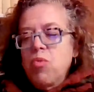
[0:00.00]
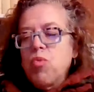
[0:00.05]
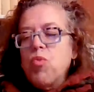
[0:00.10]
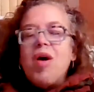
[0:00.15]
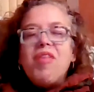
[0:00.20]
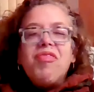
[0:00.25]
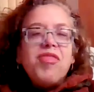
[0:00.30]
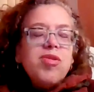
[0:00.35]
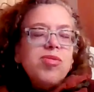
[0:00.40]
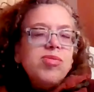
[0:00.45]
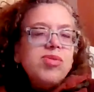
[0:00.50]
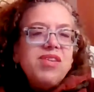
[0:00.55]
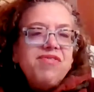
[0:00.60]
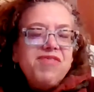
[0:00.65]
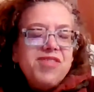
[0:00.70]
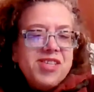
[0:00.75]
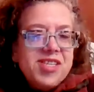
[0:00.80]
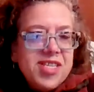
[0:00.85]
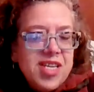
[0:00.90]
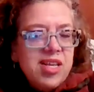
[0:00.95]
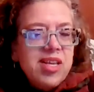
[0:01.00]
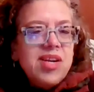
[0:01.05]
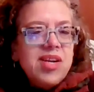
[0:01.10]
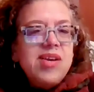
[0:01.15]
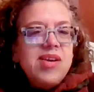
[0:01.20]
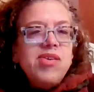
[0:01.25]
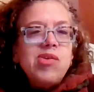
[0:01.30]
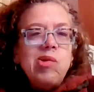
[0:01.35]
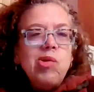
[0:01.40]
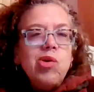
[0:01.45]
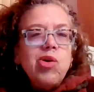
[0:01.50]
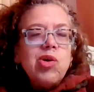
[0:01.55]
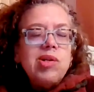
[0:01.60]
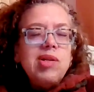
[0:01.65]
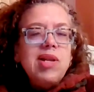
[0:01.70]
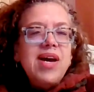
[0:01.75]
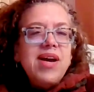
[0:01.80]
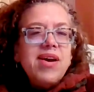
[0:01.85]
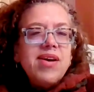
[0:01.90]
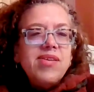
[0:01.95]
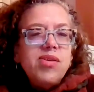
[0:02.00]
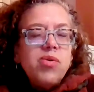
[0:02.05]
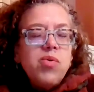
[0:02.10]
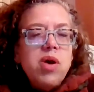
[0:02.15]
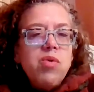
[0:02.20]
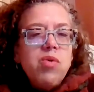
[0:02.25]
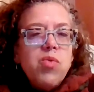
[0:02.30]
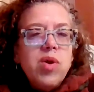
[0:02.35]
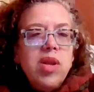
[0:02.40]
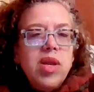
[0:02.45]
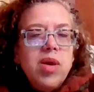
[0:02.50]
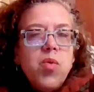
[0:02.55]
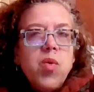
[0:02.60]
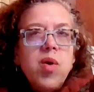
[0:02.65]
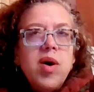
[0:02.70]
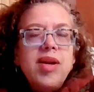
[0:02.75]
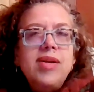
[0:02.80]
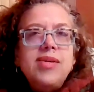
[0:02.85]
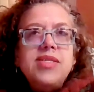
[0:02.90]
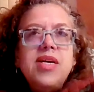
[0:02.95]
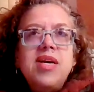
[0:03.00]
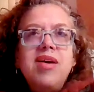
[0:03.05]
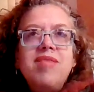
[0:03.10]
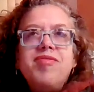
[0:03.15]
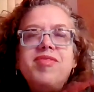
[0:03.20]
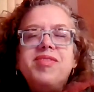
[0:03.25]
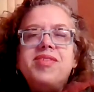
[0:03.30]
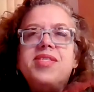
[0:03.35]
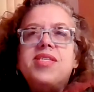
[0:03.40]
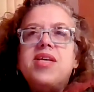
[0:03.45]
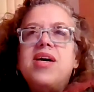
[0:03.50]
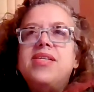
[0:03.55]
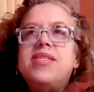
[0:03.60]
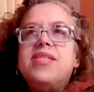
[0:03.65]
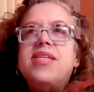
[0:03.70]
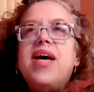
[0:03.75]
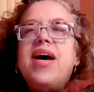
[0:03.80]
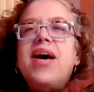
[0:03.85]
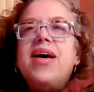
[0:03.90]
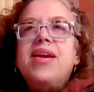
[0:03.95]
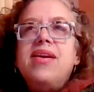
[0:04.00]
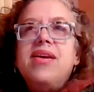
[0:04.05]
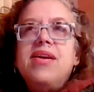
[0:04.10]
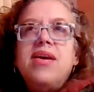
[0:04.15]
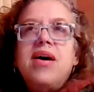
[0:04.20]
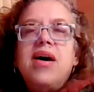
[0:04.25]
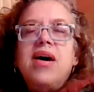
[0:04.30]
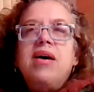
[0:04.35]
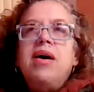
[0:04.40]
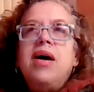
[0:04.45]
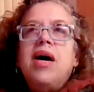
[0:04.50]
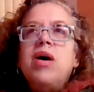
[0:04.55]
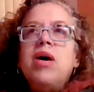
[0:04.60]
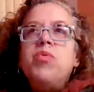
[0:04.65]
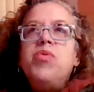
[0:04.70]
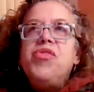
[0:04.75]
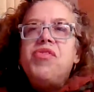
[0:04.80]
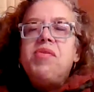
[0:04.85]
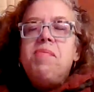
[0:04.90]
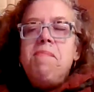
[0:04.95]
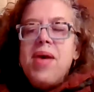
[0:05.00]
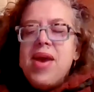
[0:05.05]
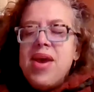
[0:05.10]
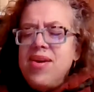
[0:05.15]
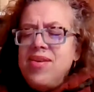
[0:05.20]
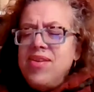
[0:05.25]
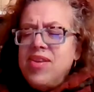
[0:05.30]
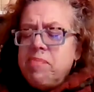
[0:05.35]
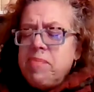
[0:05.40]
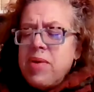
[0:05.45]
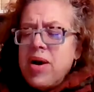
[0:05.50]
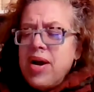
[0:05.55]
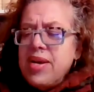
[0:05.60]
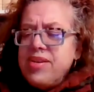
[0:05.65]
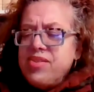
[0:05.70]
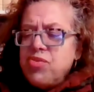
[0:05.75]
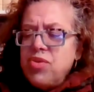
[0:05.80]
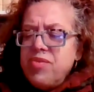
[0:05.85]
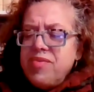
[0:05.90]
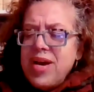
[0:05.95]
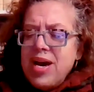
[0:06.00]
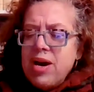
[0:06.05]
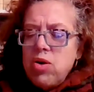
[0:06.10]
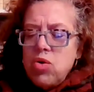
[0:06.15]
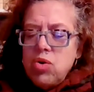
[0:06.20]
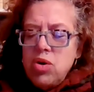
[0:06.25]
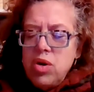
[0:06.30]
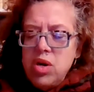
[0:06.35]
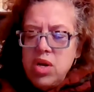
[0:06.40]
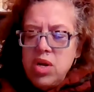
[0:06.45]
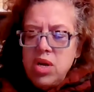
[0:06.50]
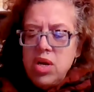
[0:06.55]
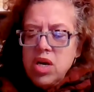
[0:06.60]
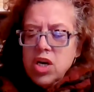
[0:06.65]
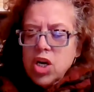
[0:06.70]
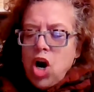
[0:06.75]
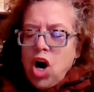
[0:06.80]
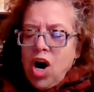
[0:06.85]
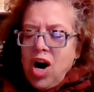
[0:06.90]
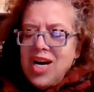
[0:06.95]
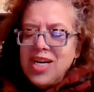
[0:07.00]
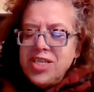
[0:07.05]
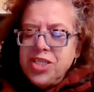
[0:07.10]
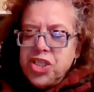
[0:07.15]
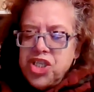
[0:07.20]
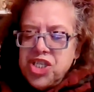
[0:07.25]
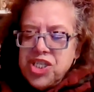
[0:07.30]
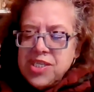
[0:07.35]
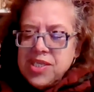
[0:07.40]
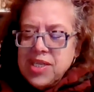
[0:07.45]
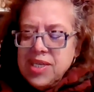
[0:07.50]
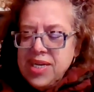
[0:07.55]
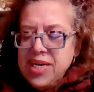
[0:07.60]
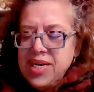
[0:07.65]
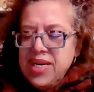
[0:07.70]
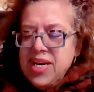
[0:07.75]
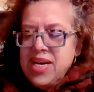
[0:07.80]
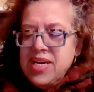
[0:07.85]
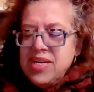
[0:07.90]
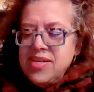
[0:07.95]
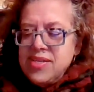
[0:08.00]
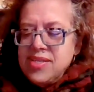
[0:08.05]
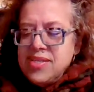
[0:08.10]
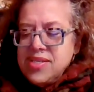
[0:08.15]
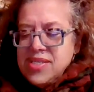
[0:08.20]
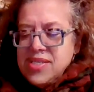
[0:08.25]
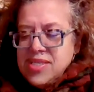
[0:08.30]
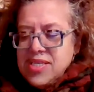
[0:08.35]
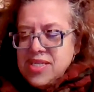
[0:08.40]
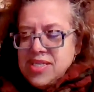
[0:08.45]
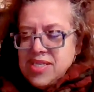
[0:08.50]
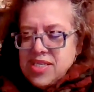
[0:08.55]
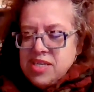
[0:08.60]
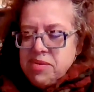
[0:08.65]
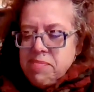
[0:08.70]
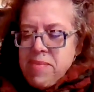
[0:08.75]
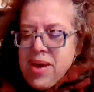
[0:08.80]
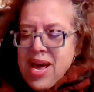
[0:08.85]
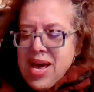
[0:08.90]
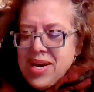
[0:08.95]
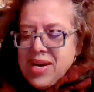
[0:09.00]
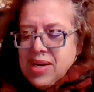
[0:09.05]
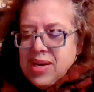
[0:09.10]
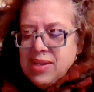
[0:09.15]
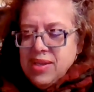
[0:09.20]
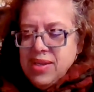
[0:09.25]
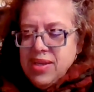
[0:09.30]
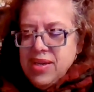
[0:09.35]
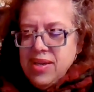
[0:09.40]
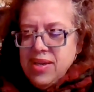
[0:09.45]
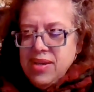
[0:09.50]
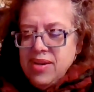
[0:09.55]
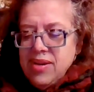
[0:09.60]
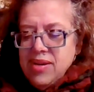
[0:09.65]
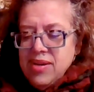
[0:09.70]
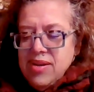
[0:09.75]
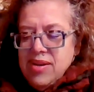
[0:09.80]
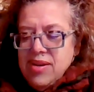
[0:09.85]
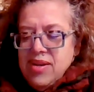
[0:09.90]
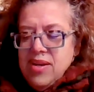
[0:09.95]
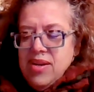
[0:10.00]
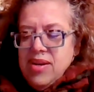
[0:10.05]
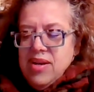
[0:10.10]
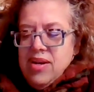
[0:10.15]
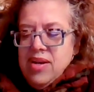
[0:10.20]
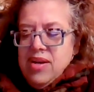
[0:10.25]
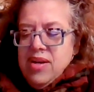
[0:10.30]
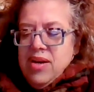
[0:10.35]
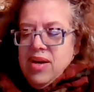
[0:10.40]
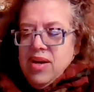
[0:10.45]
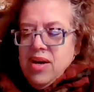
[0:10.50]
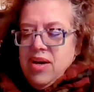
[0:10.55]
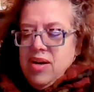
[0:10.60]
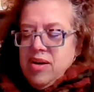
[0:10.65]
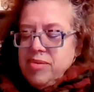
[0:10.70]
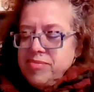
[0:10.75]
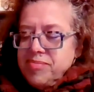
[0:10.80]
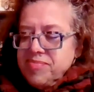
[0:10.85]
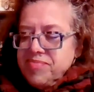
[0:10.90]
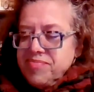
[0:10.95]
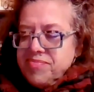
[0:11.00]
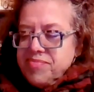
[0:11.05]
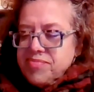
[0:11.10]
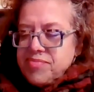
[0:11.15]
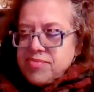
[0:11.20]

what those facilities look like. So I really wanted to emphasize that. And I was amazed by sort of how consciously and systematically, the